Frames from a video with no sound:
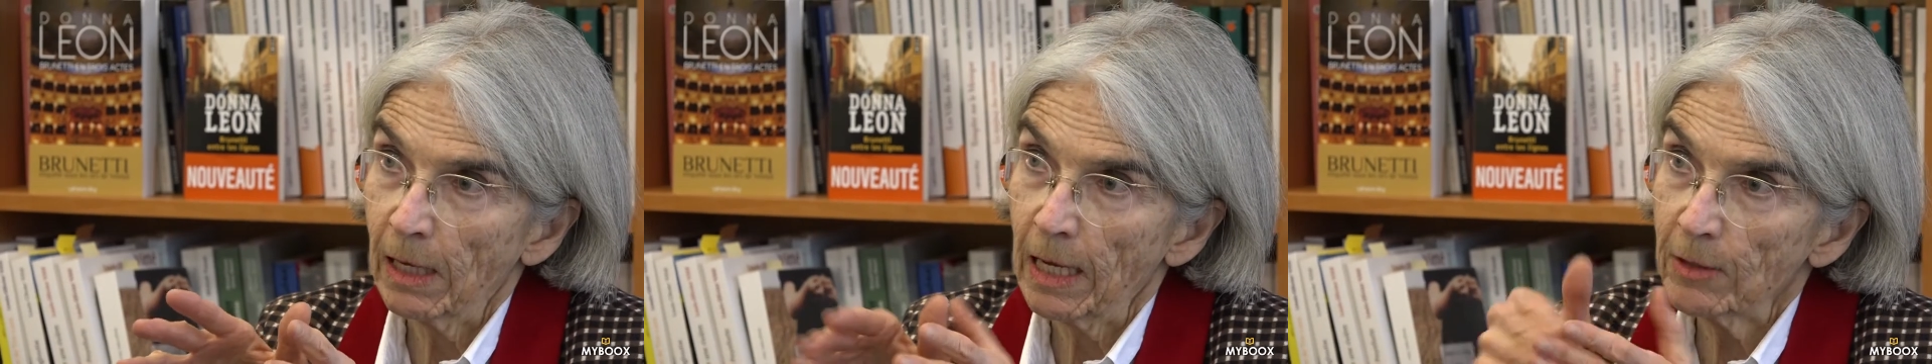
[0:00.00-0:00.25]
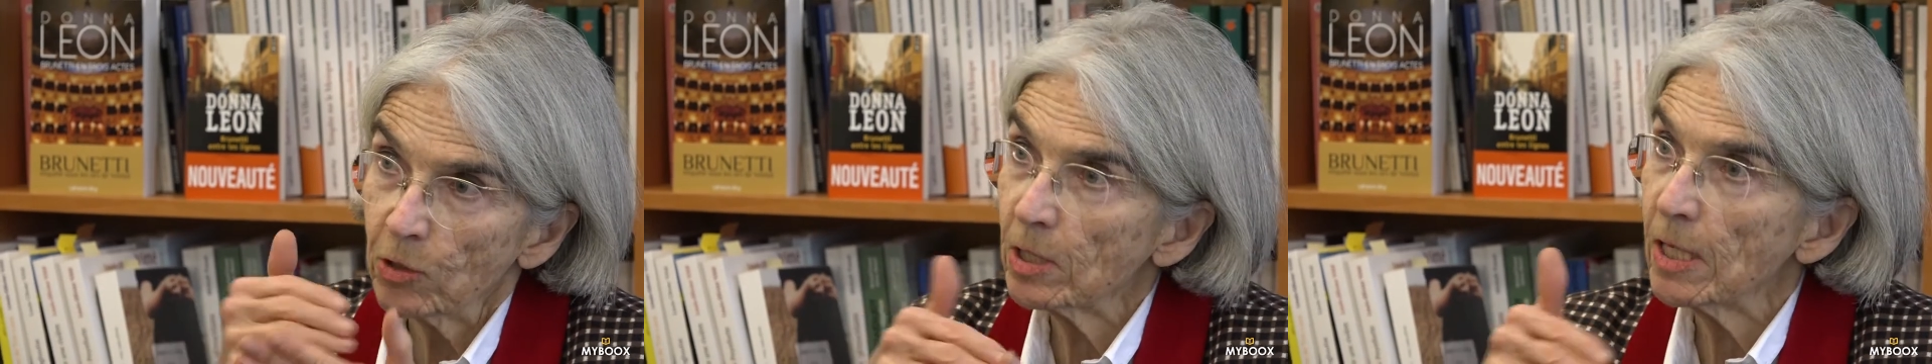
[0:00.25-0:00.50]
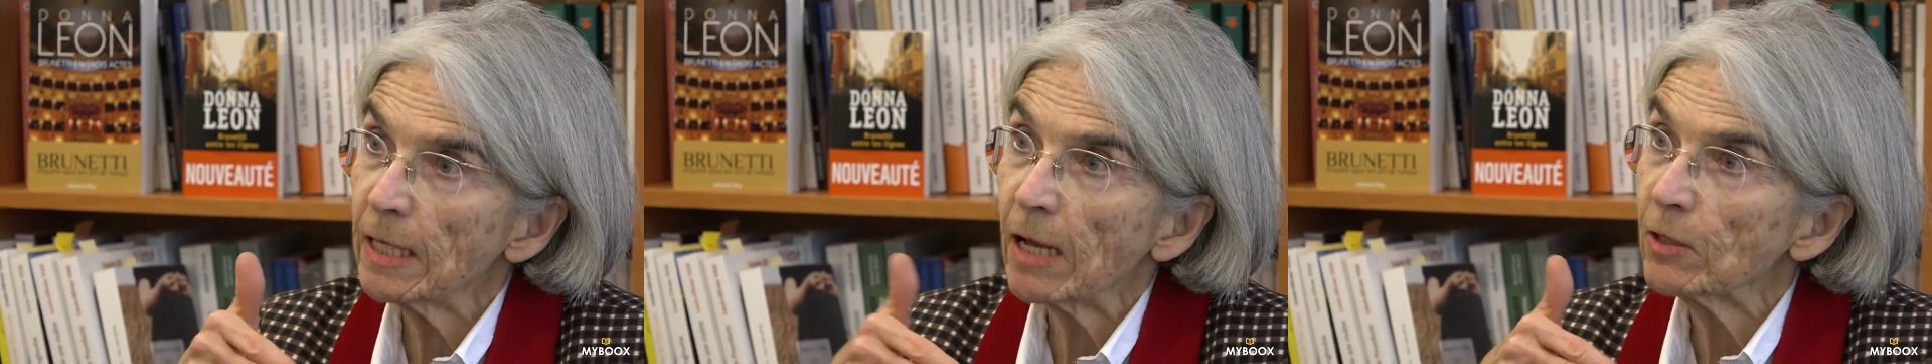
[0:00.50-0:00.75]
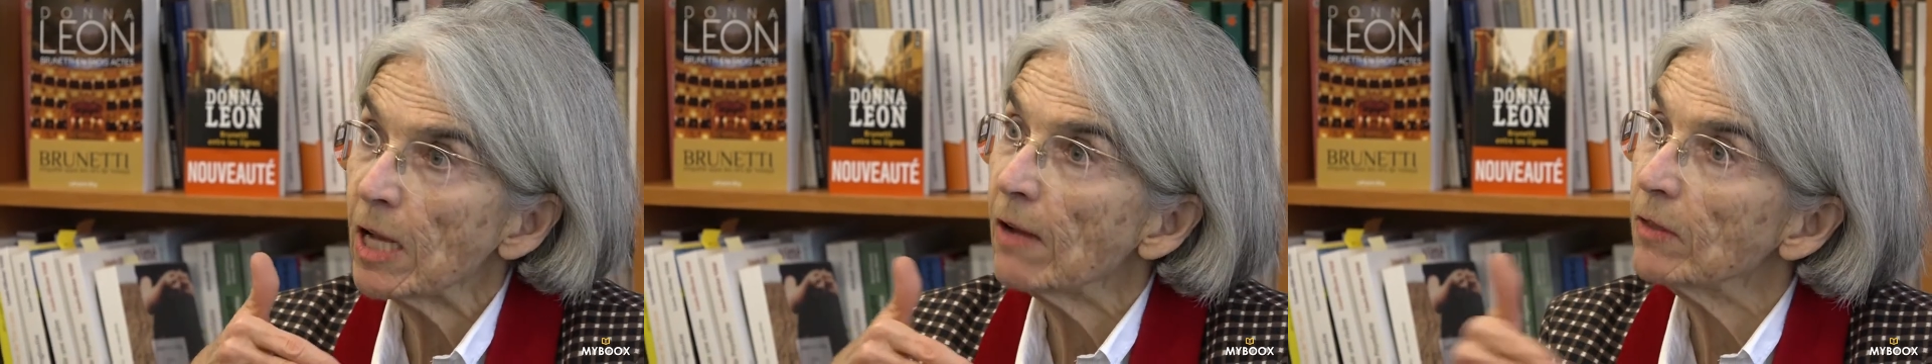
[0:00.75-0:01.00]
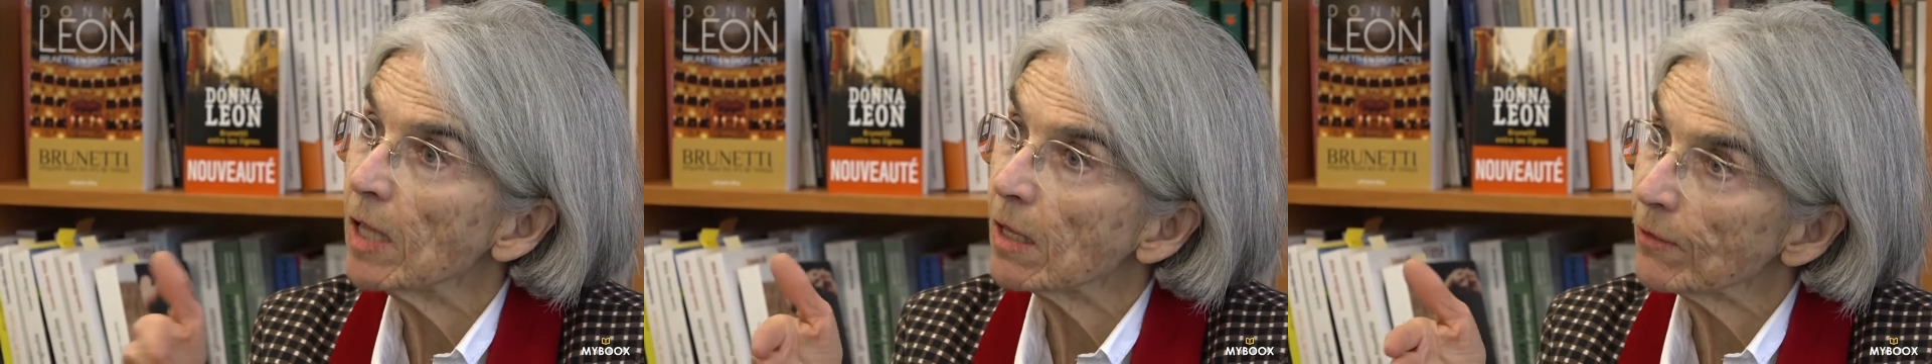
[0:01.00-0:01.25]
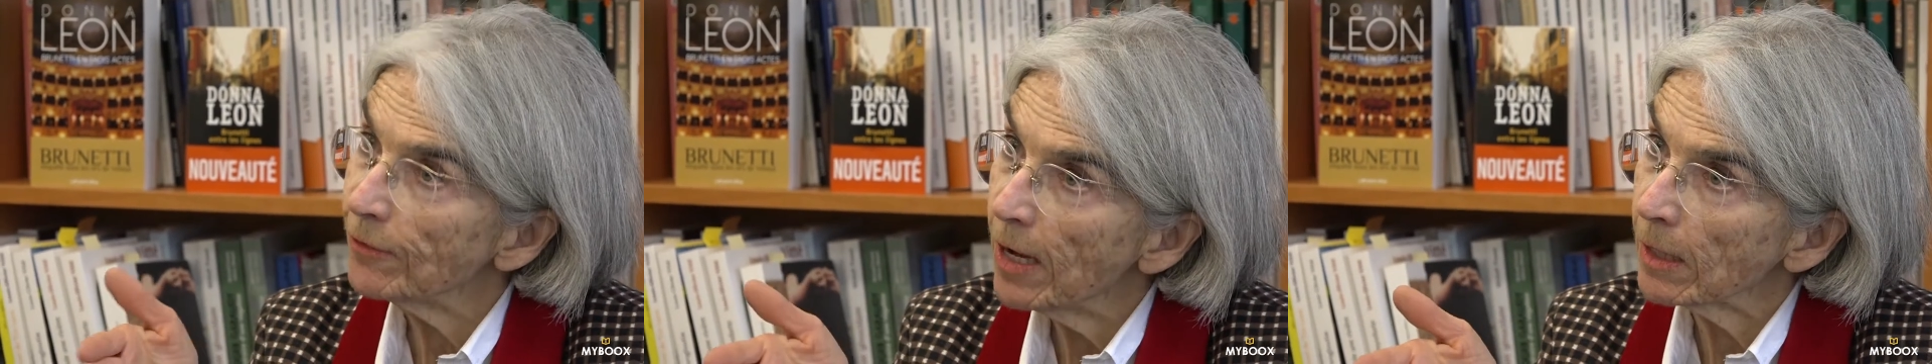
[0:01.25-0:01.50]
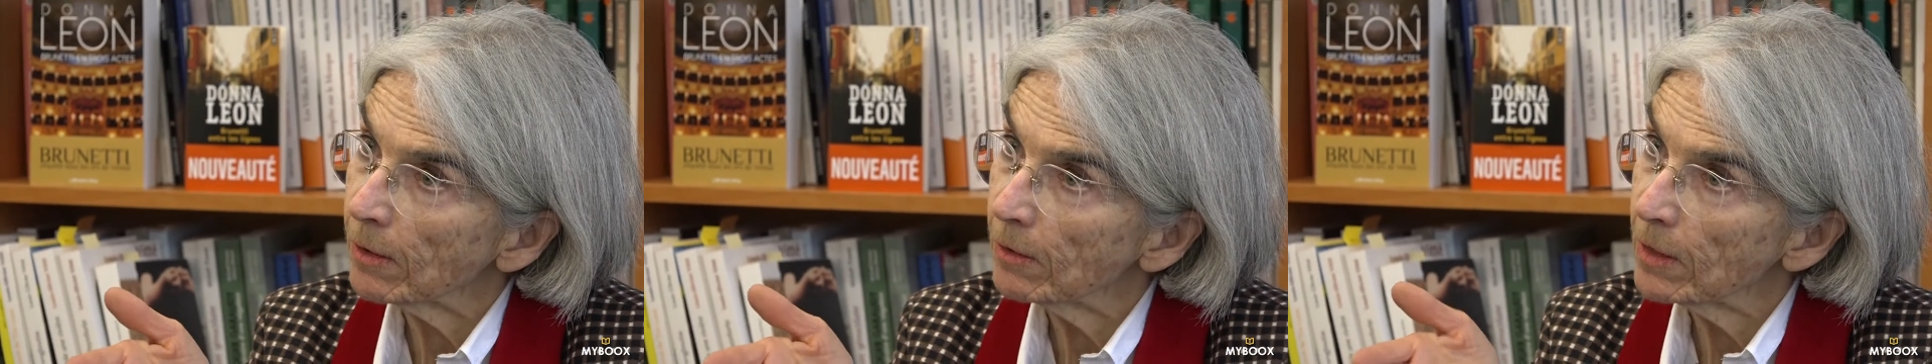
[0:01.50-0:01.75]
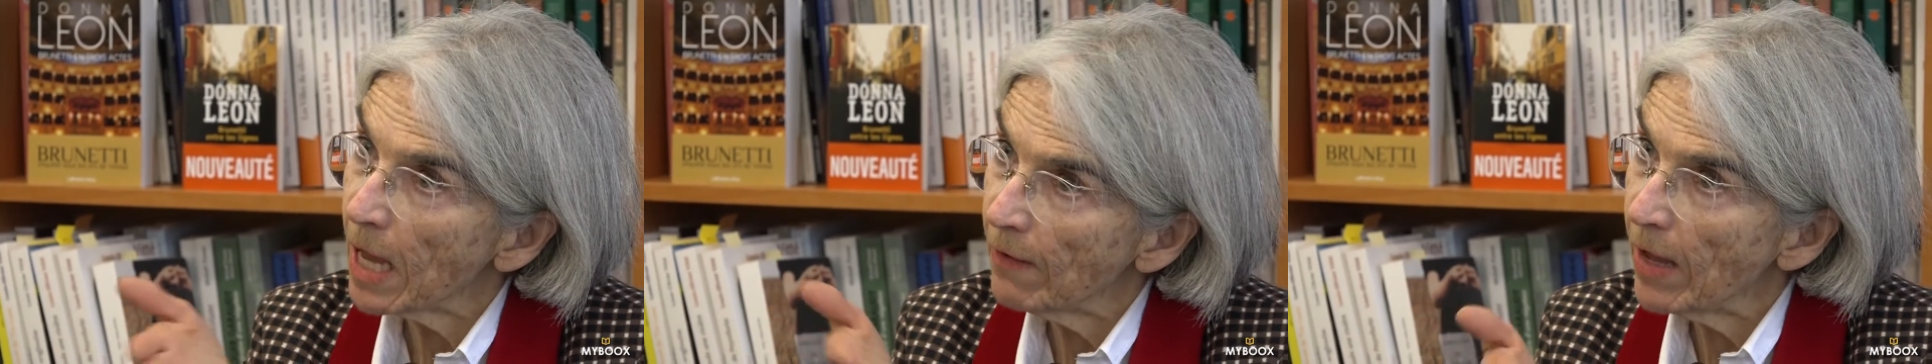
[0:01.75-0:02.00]
I just set out to have a lot of fun,
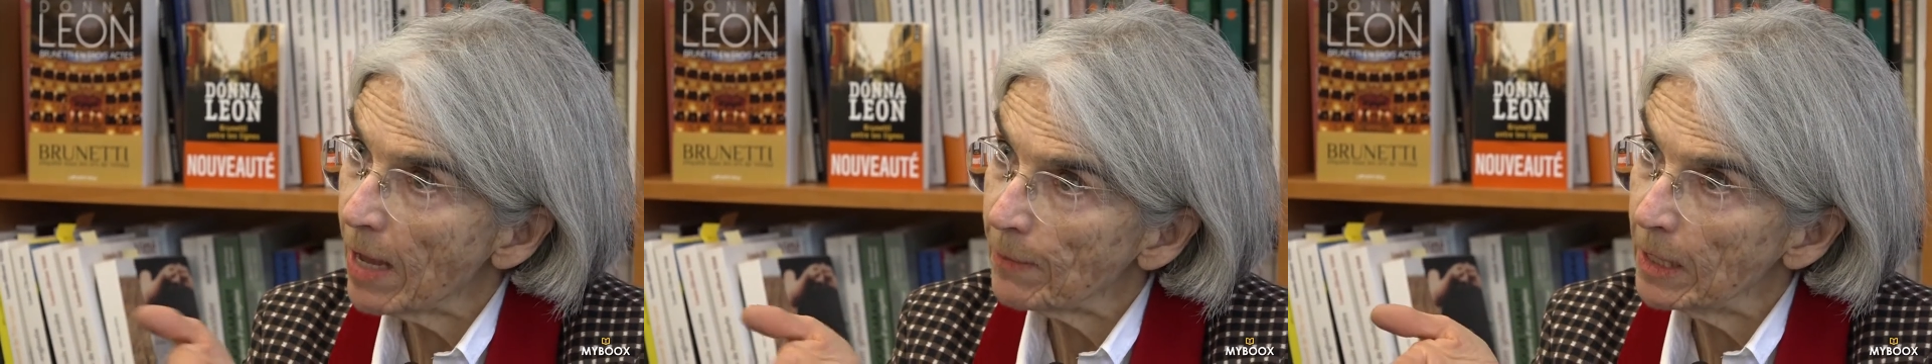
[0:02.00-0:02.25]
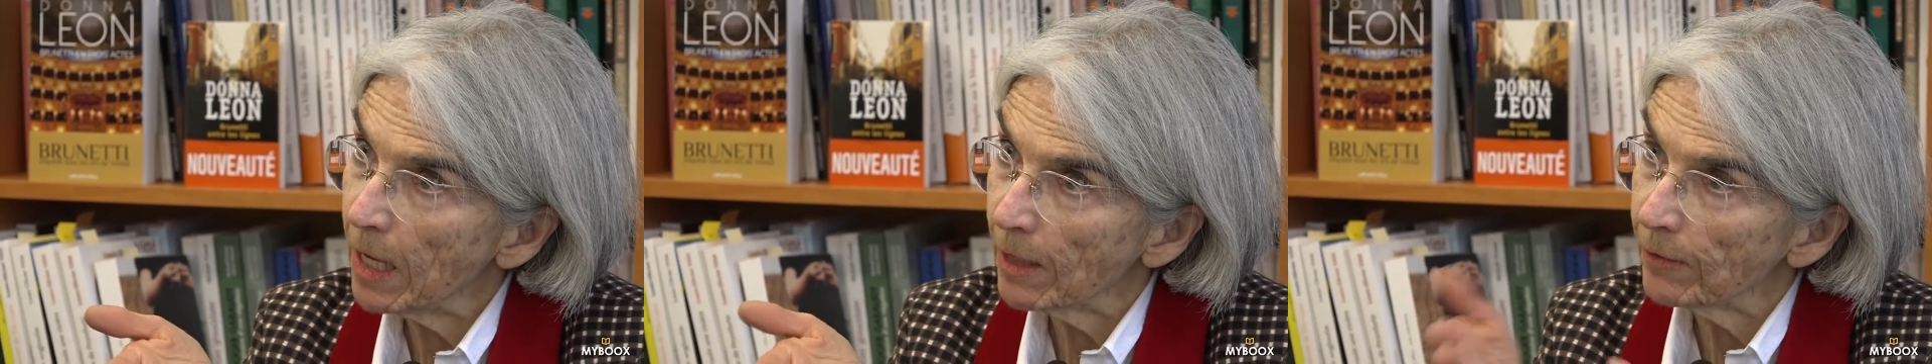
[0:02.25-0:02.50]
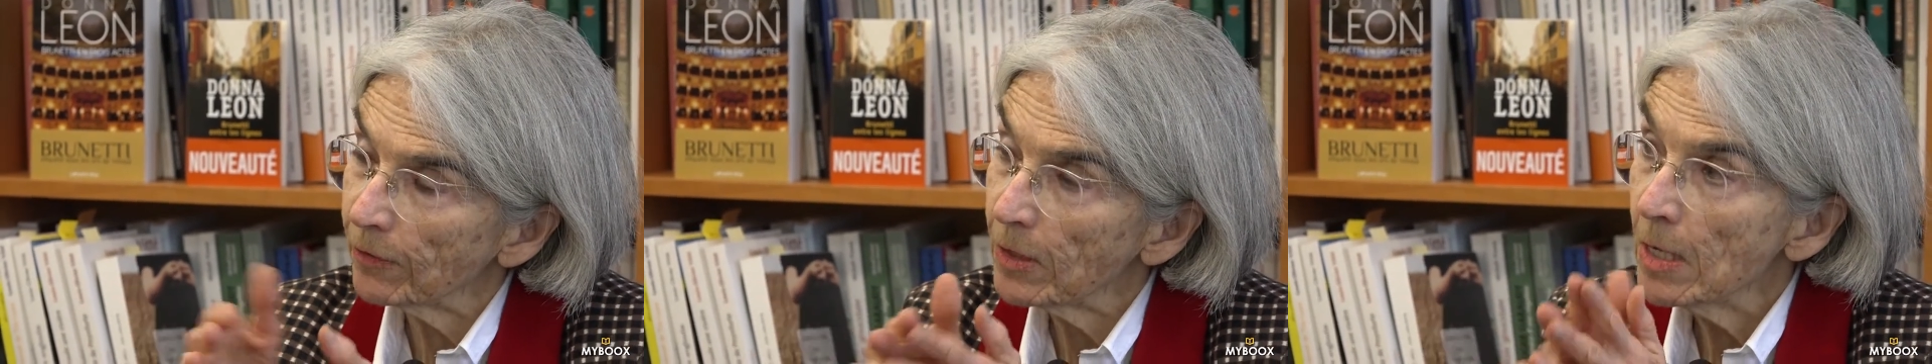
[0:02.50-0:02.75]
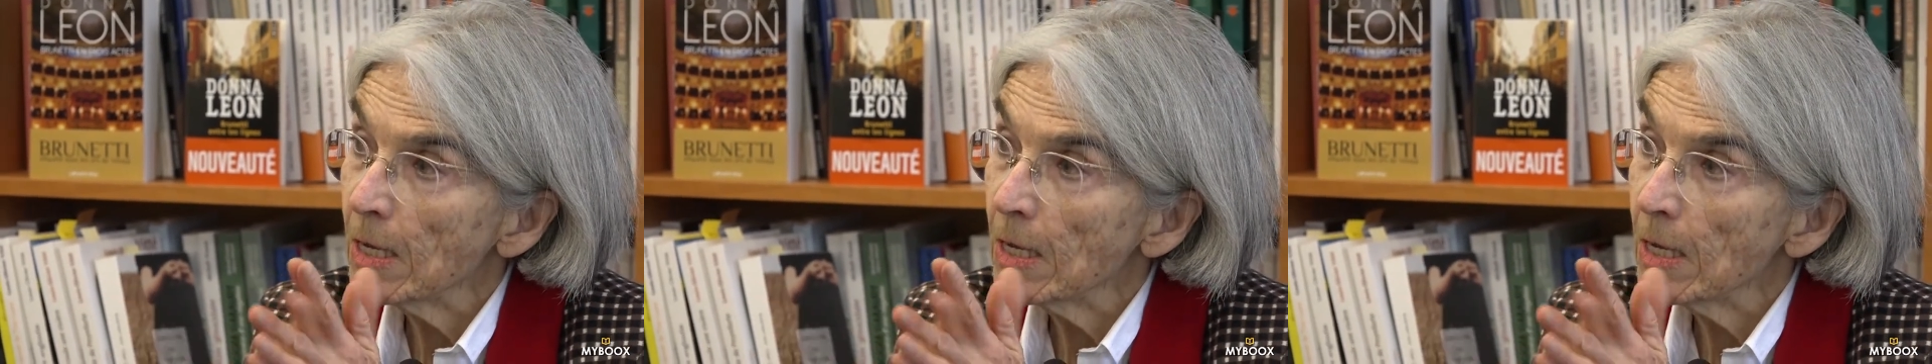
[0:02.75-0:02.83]
to have a happy life.